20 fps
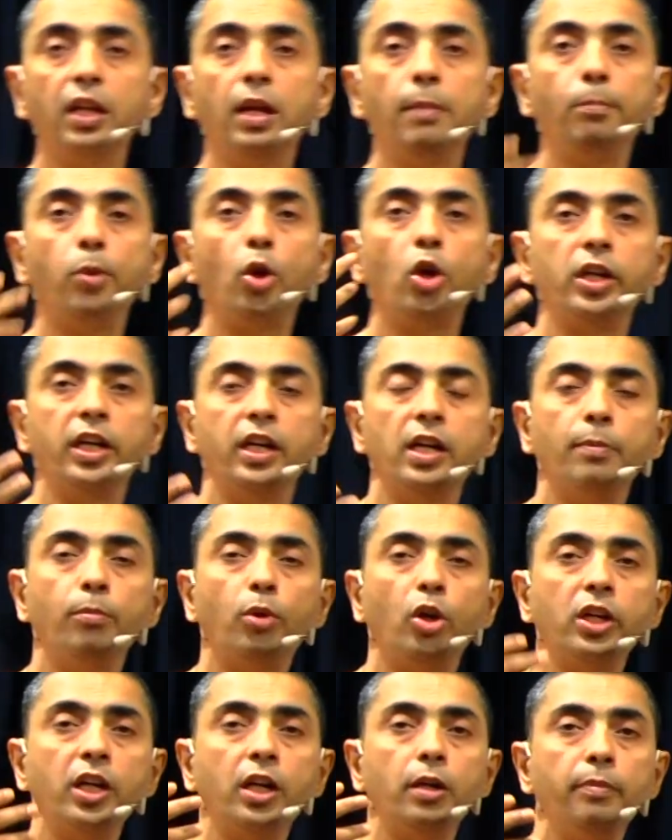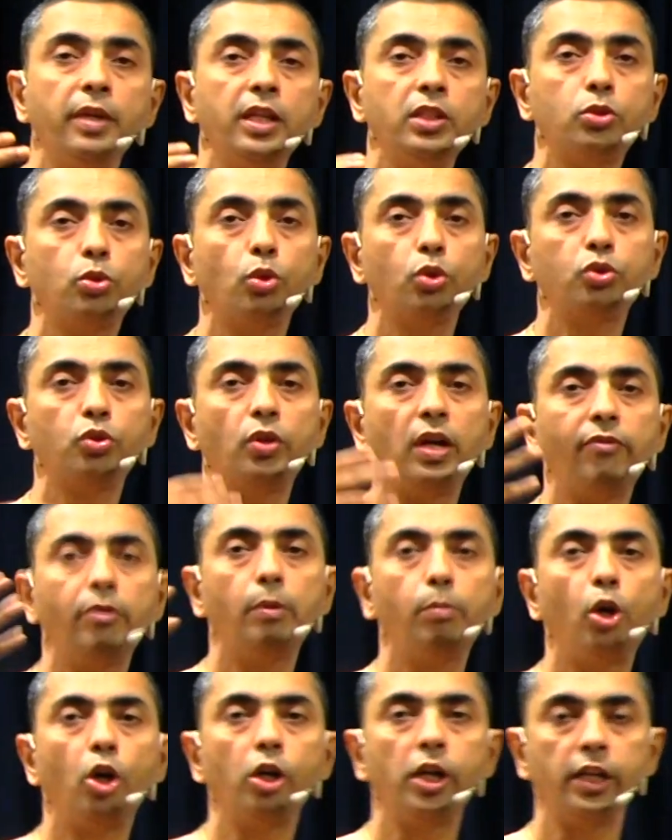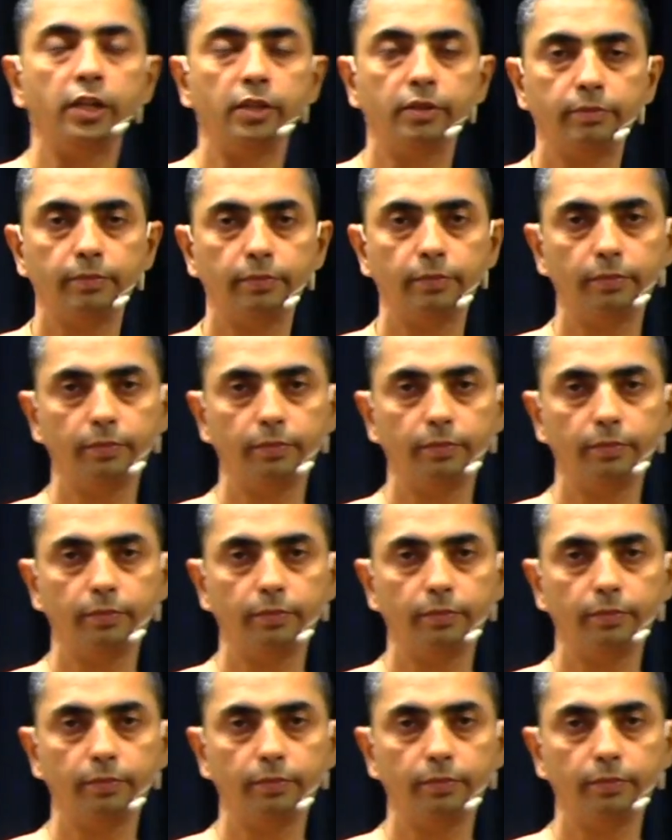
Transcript: We are embodied. Embodied means those who have a body.